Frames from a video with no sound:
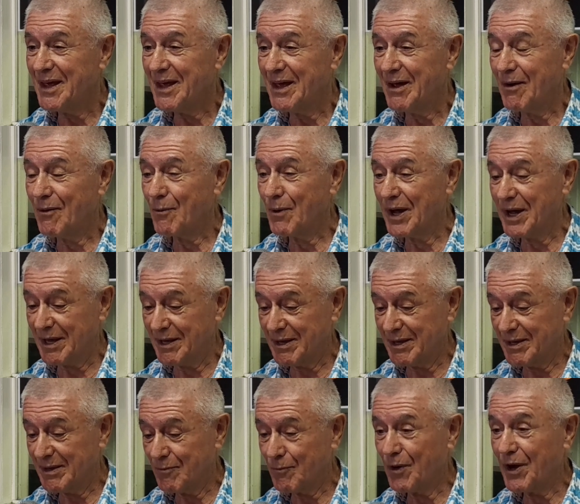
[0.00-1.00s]
where
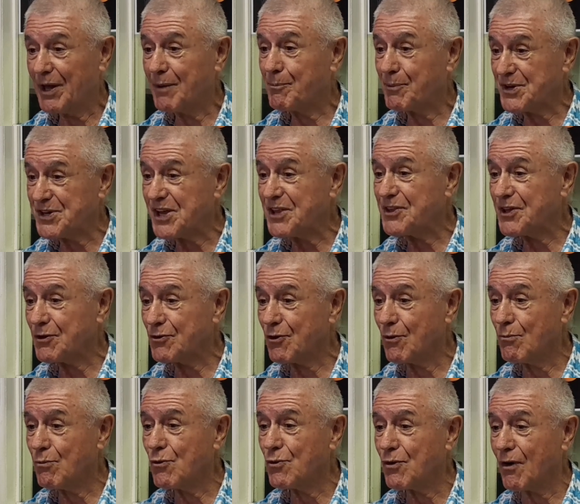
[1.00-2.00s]
he presented the
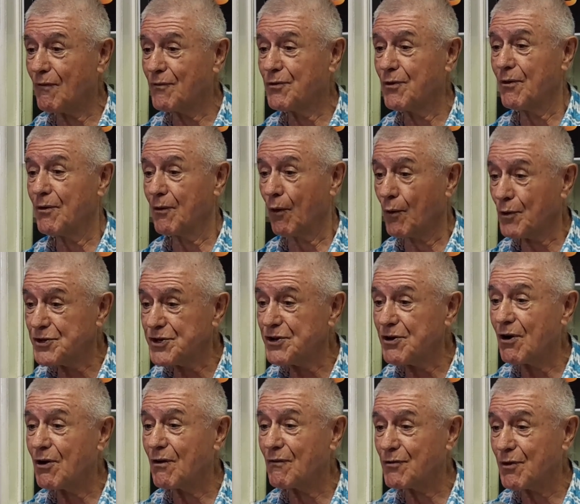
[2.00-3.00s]
book of the
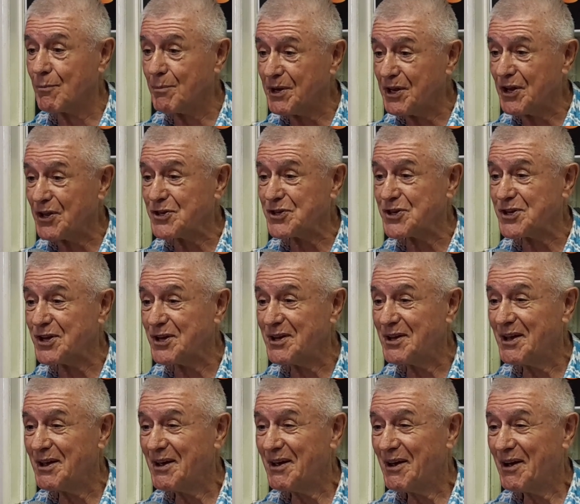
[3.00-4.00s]
original of the minutes
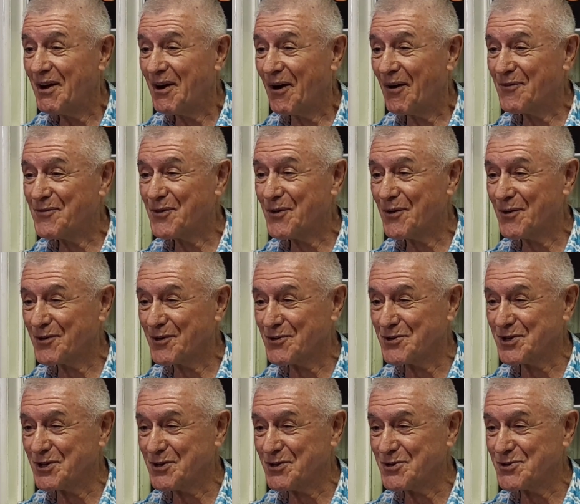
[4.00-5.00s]
of the
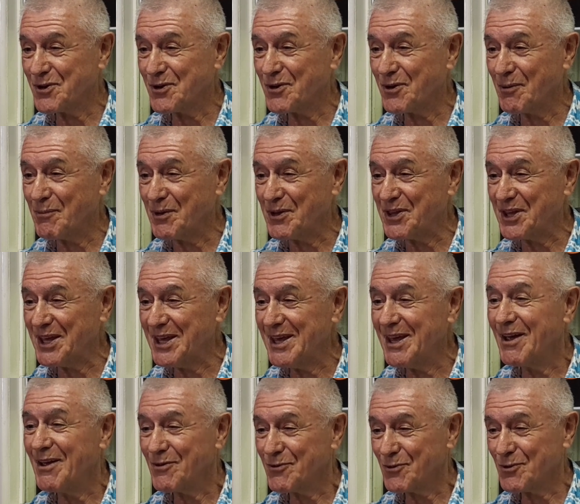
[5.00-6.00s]
Constitution Committee
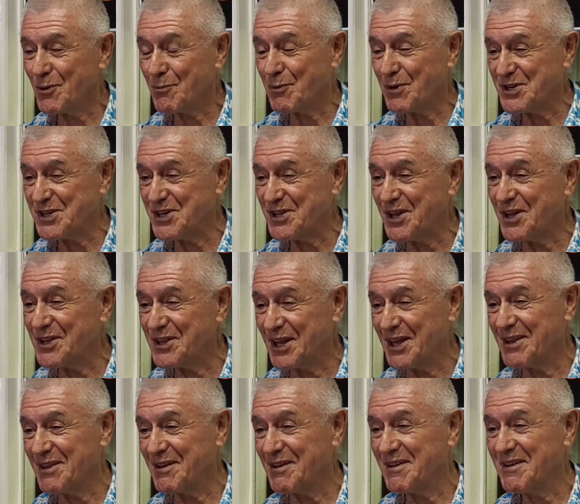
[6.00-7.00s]
to the president
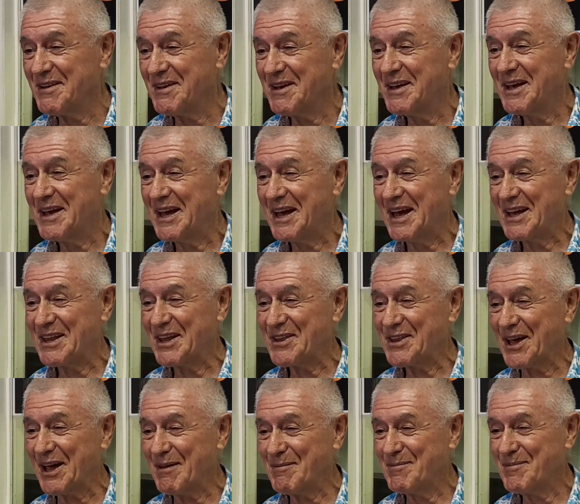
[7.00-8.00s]
and at that
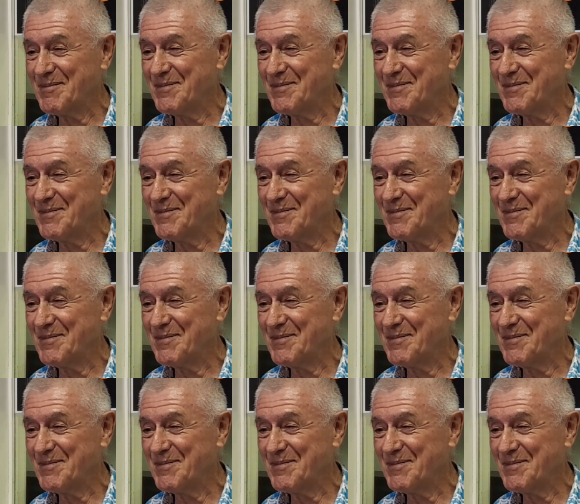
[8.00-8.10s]
time.